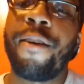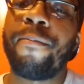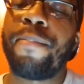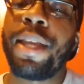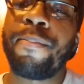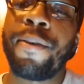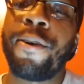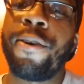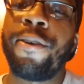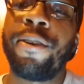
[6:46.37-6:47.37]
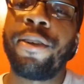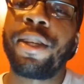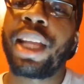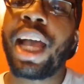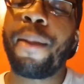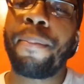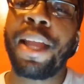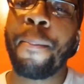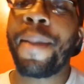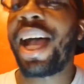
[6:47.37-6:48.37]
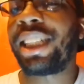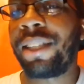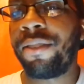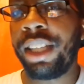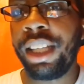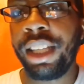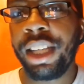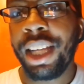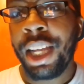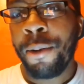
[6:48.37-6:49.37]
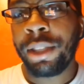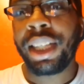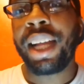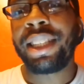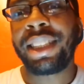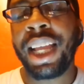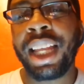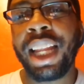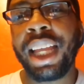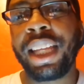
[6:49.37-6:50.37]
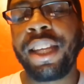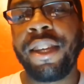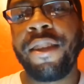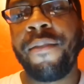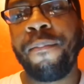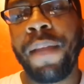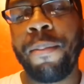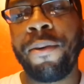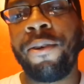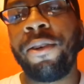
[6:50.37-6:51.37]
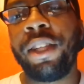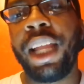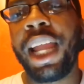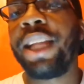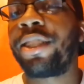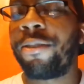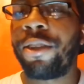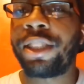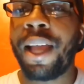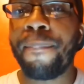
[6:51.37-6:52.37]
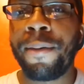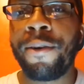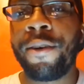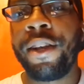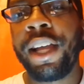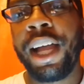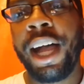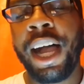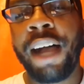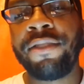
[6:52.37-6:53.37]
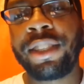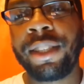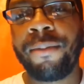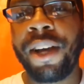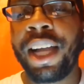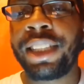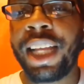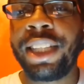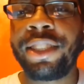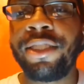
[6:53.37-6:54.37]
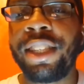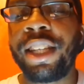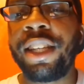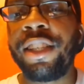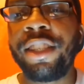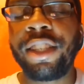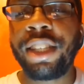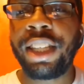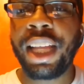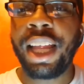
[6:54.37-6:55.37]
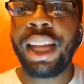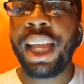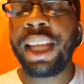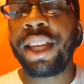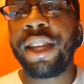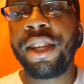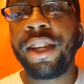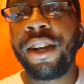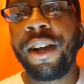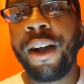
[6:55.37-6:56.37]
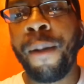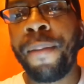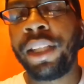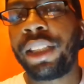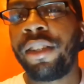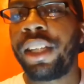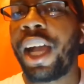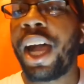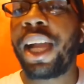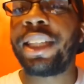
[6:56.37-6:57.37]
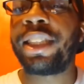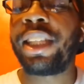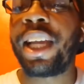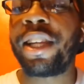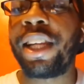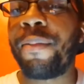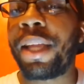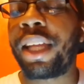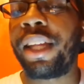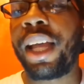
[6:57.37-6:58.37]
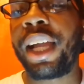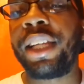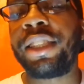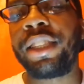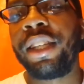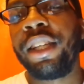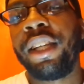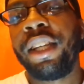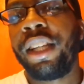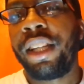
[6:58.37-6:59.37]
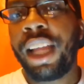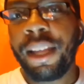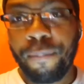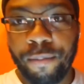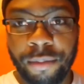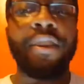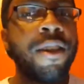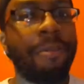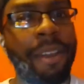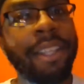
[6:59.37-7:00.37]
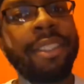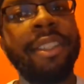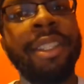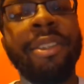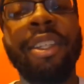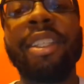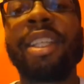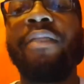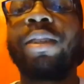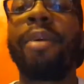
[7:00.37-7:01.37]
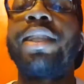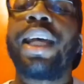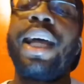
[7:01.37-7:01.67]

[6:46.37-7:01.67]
people kind of playing passively, which I understand. Like people like Enzo, for example. I'm surprised that Enzo didn't get like a bunch of the guys together and make alliance. Like good for Enzo to do this. I'm surprised that